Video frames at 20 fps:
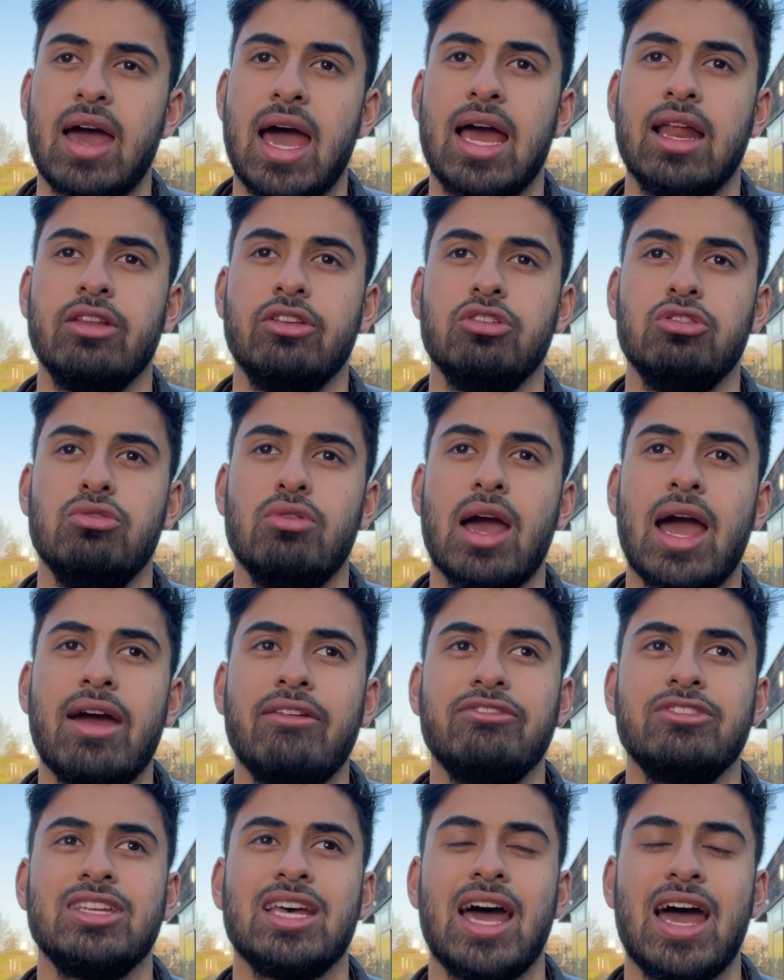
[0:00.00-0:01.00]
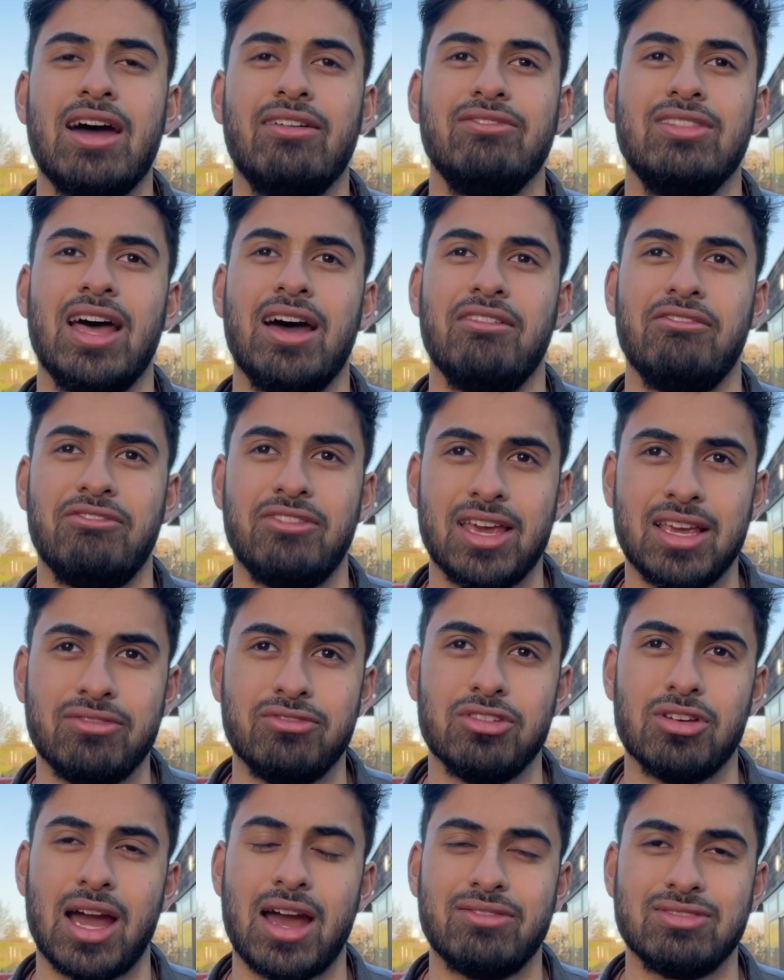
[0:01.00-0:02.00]
And you have to have that
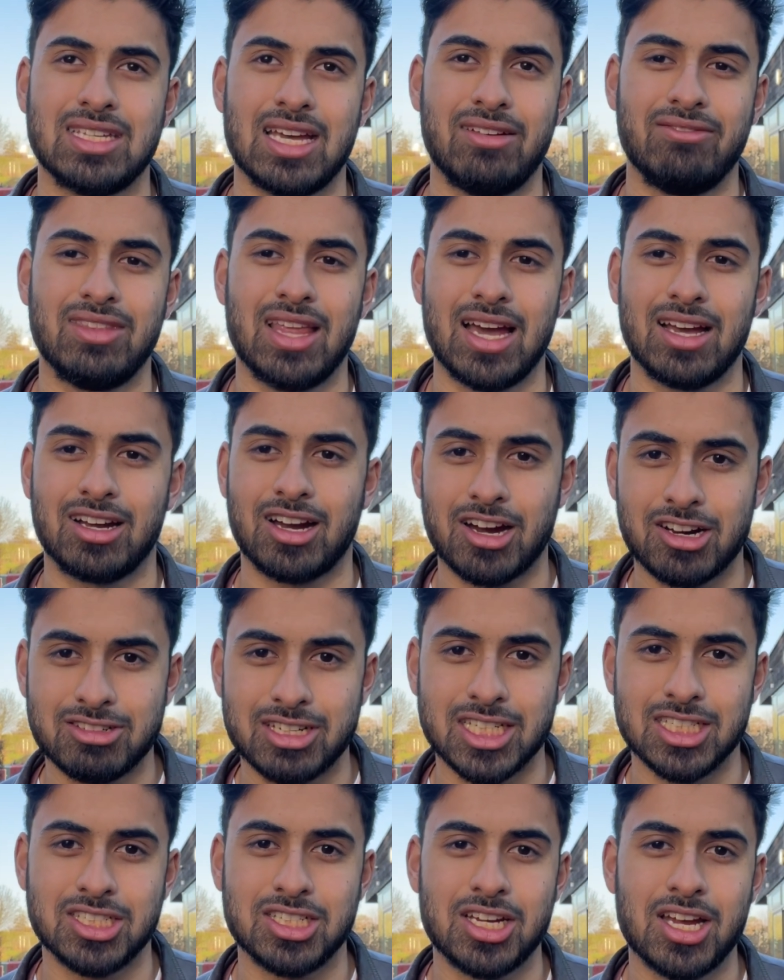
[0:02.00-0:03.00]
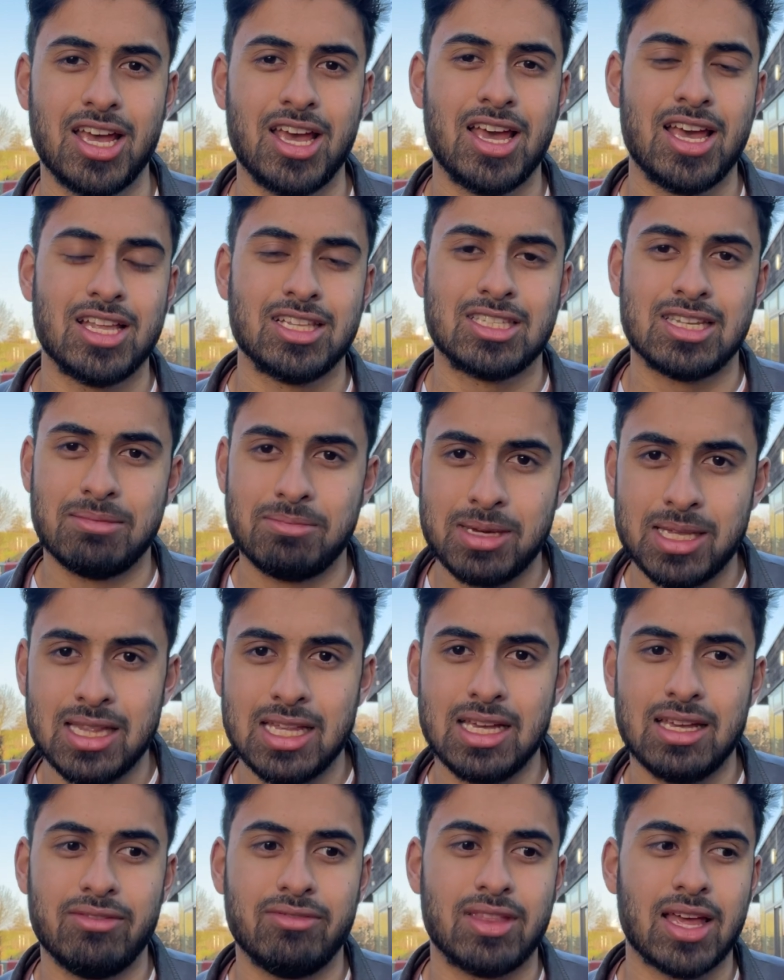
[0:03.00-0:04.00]
faith. You have to have that courage to
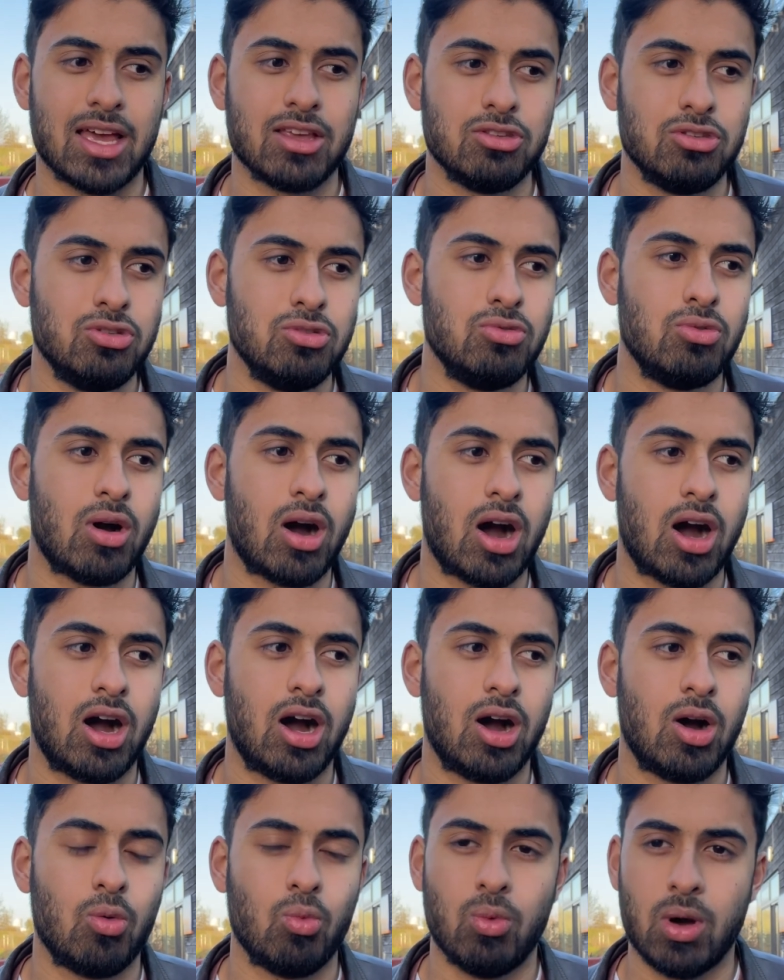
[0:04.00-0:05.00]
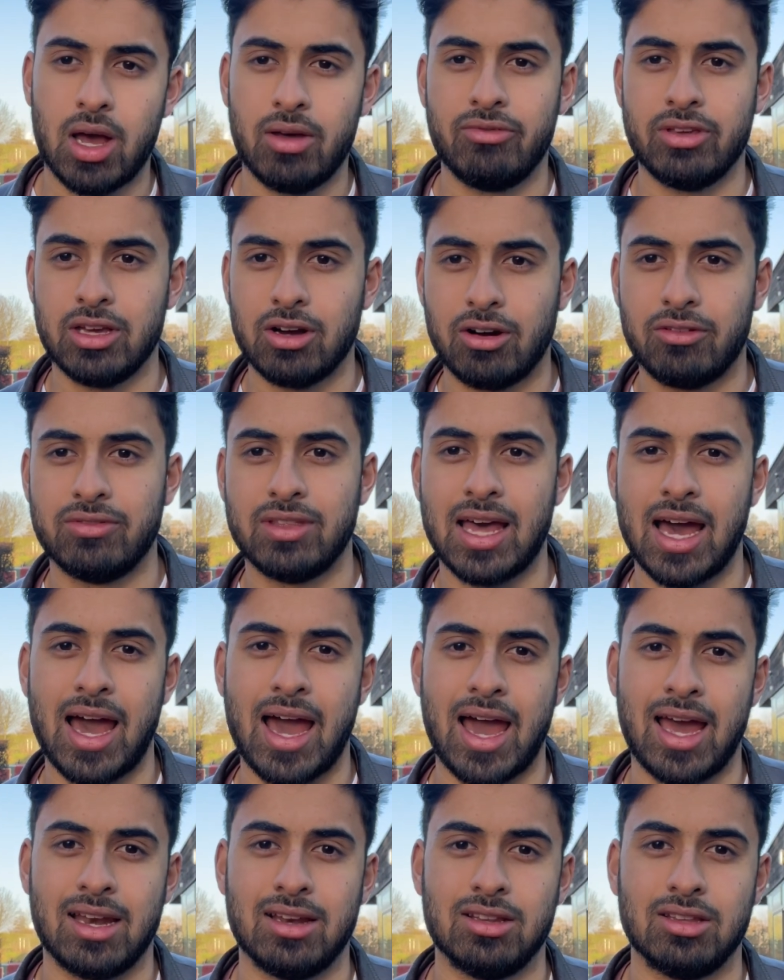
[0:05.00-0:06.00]
believe that you are worthy of
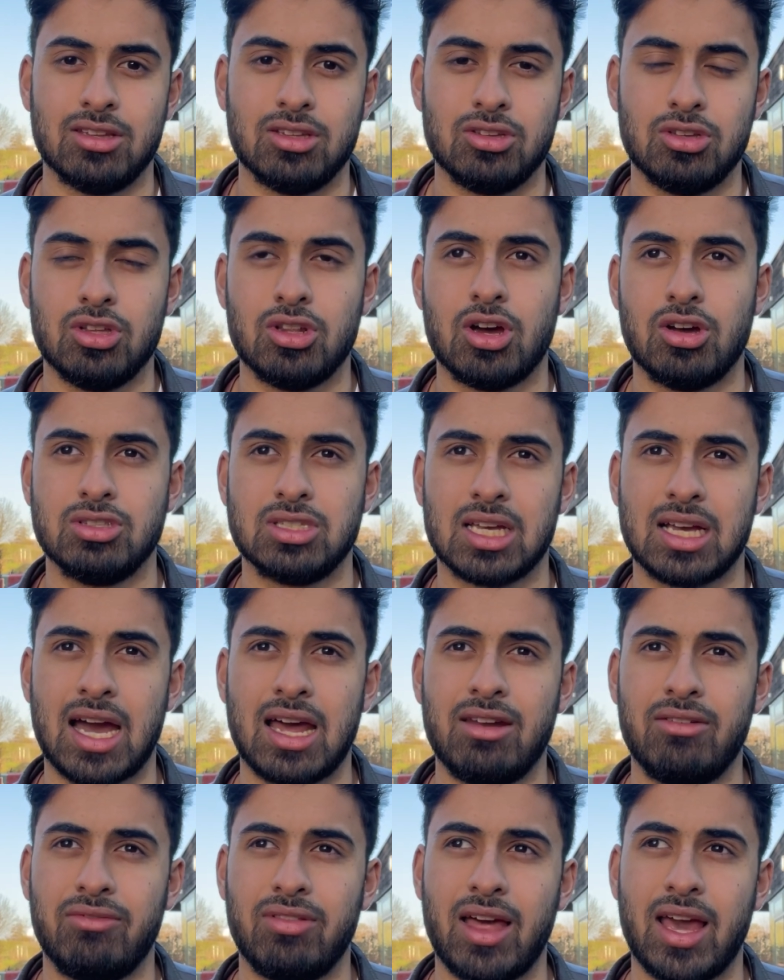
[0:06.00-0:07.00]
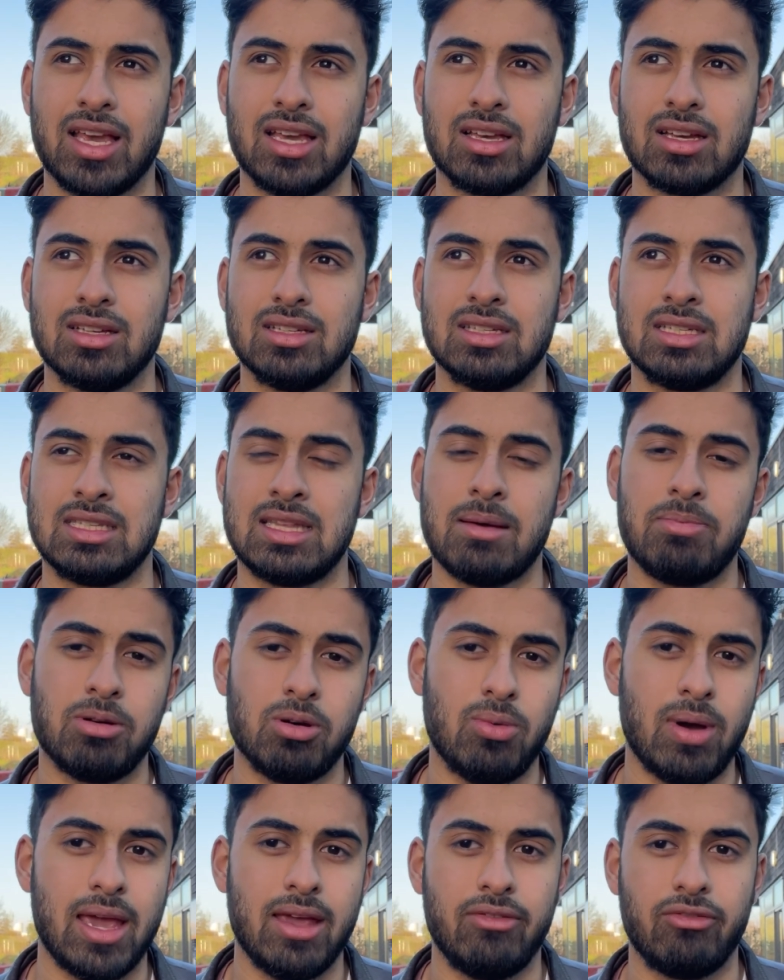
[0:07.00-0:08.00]
that. And, you know, to kind of like step
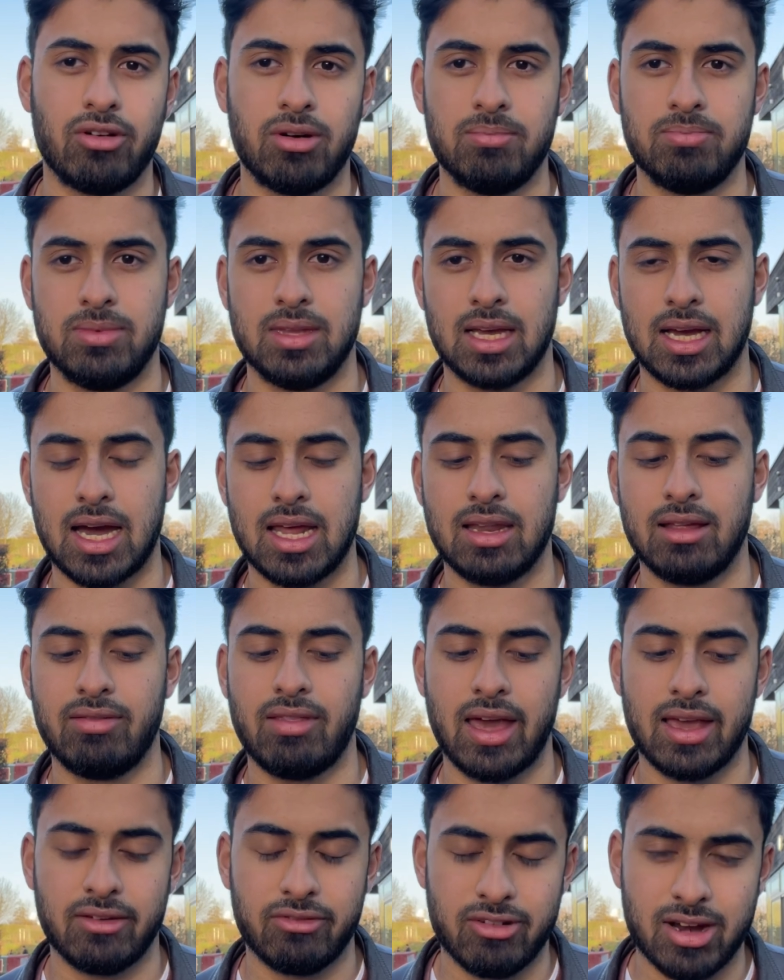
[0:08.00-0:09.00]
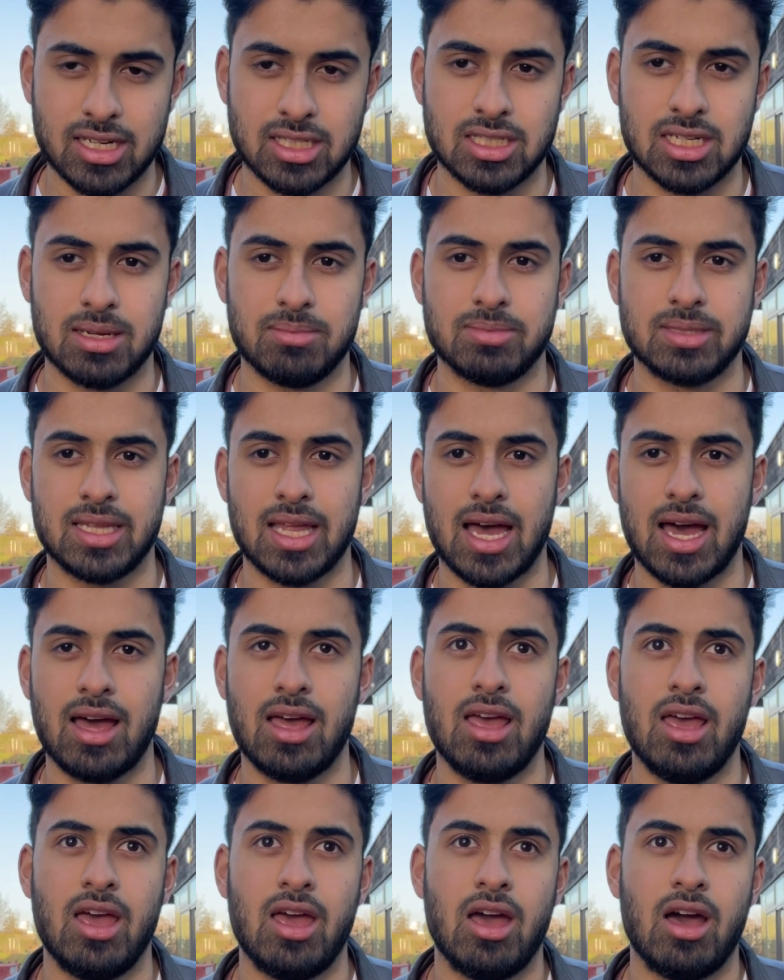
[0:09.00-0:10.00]
away from the kind of like friendships that
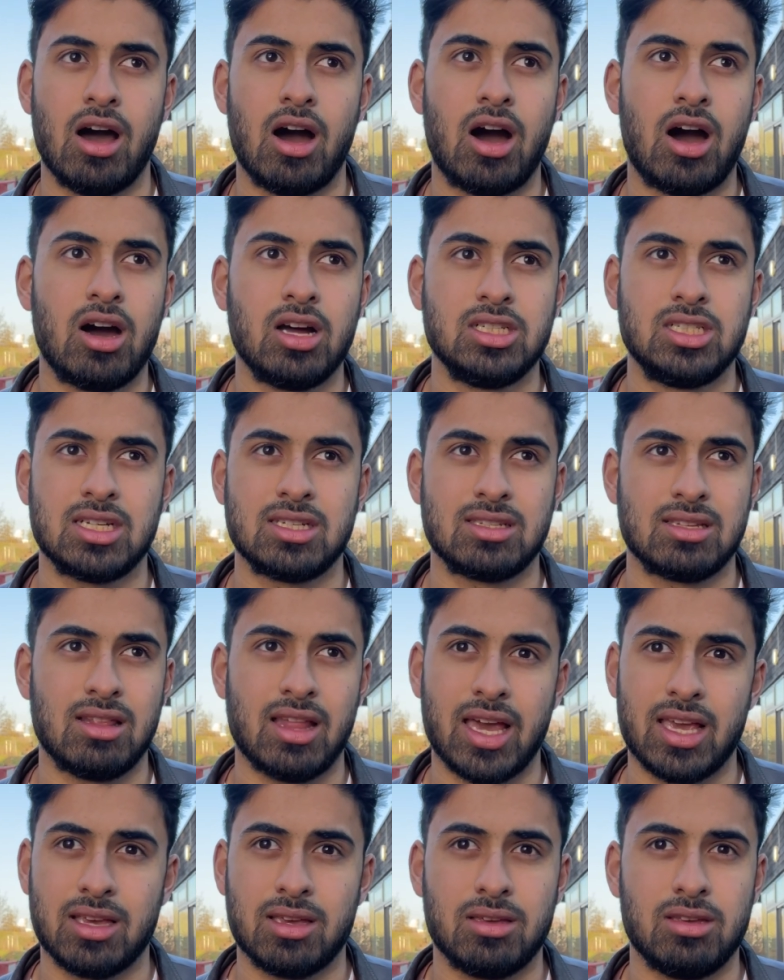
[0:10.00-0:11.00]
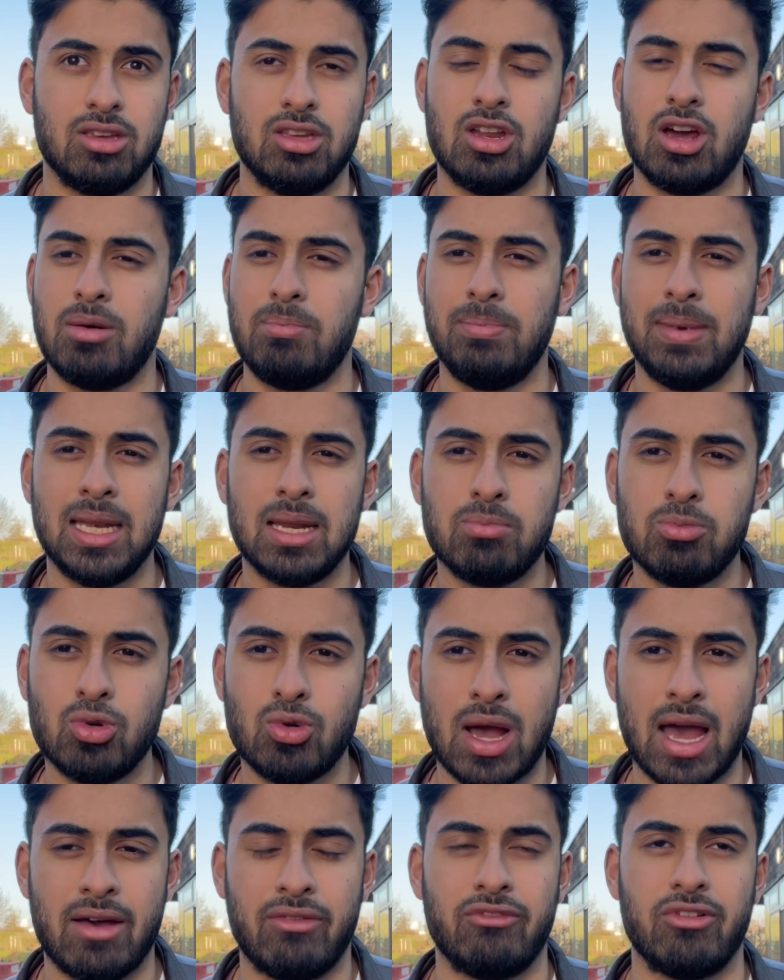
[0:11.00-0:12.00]
are just like, you know,
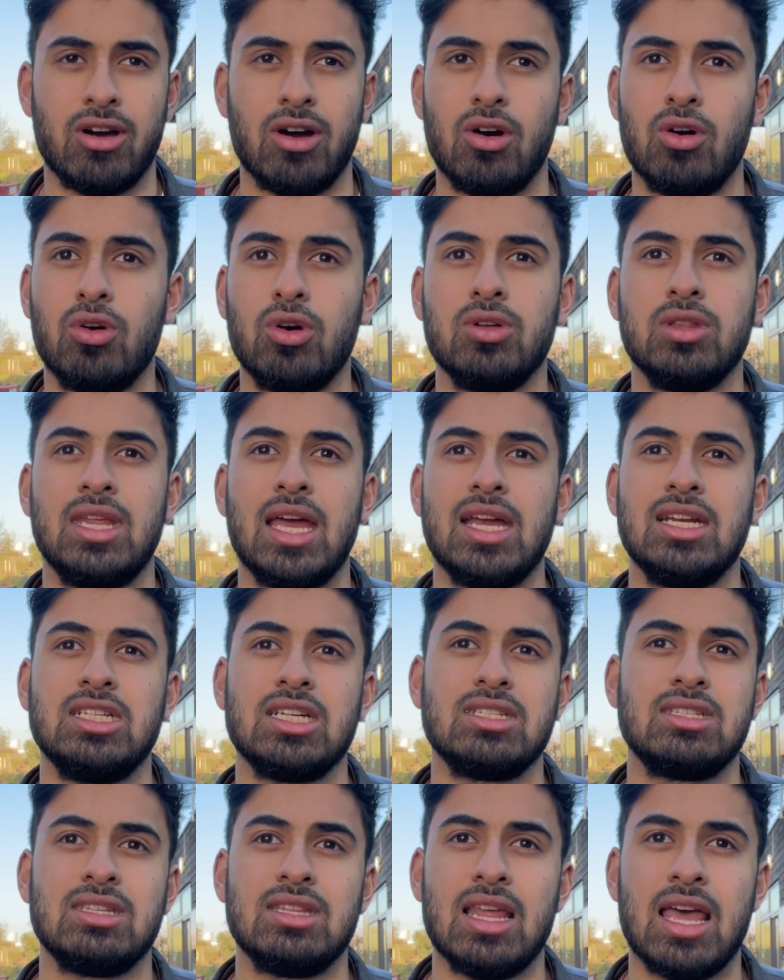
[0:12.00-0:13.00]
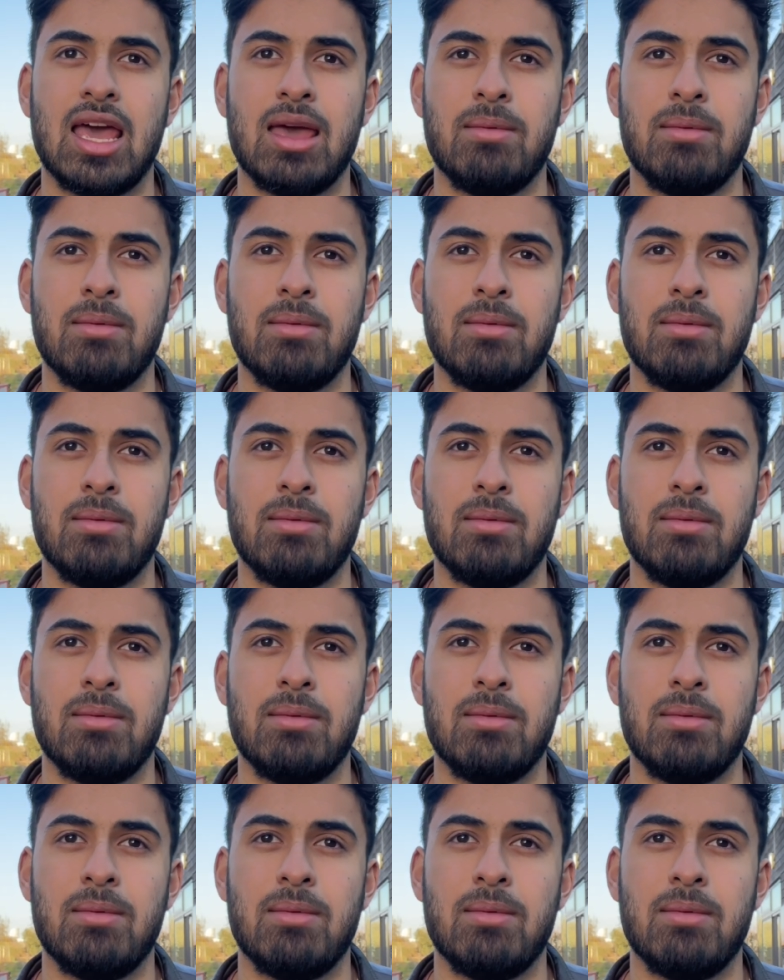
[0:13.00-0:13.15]
minimal effort, or they're just there